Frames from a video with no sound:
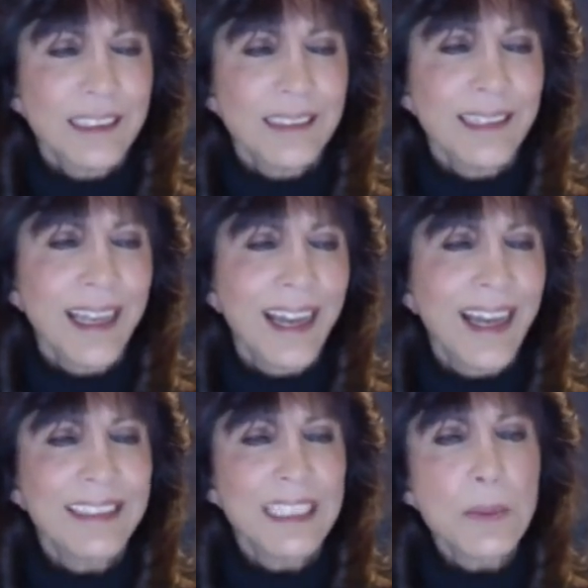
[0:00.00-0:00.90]
So we're just
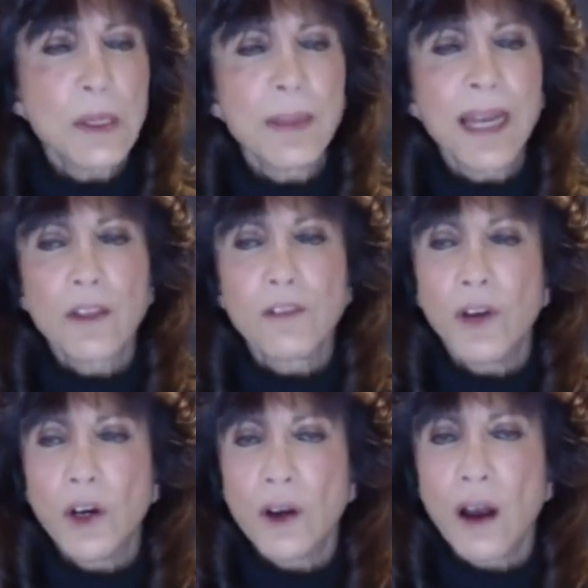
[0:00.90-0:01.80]
we're among
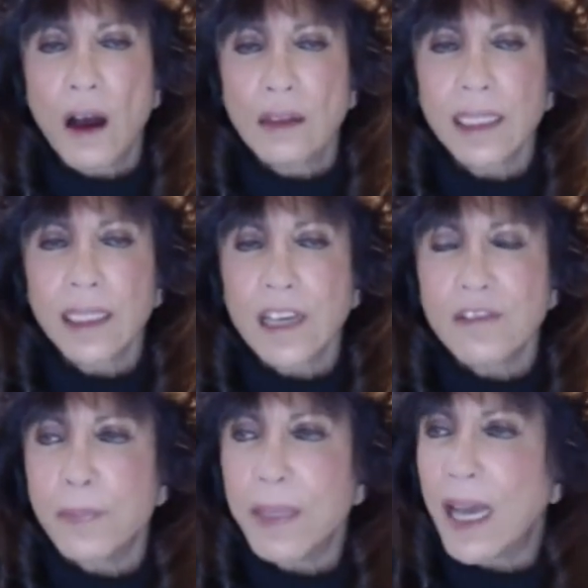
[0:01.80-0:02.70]
a couple thousand of
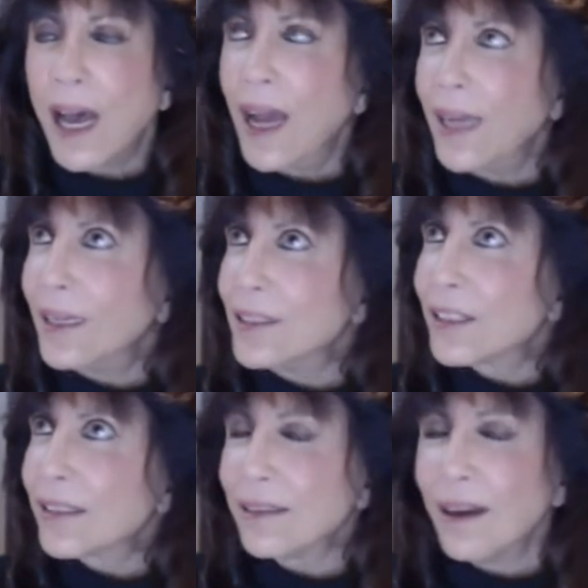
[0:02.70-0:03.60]
our
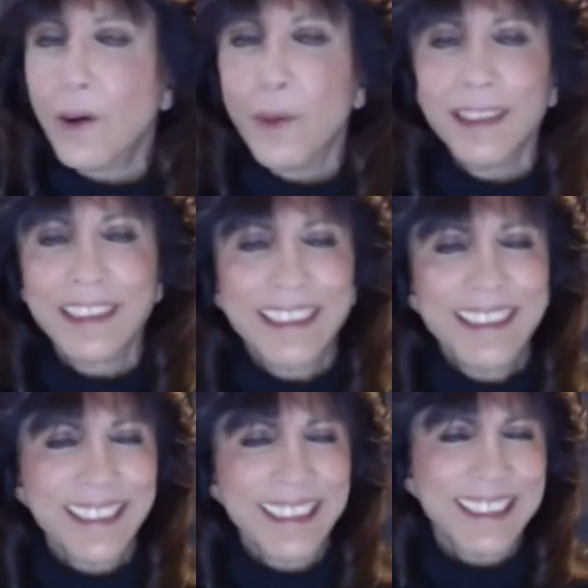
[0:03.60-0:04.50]

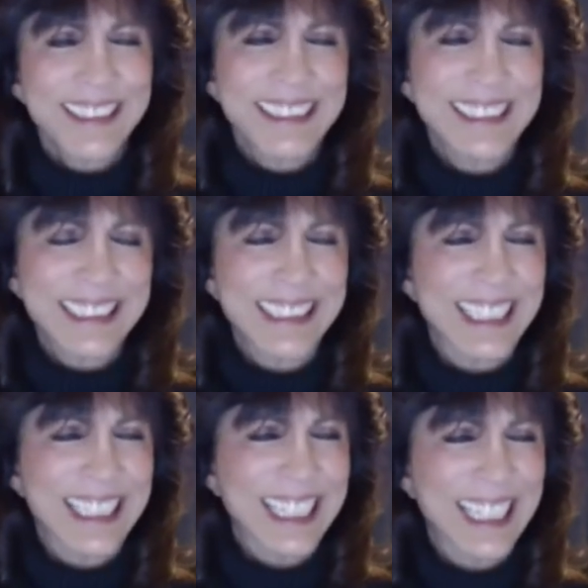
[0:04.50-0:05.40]
closest friends here.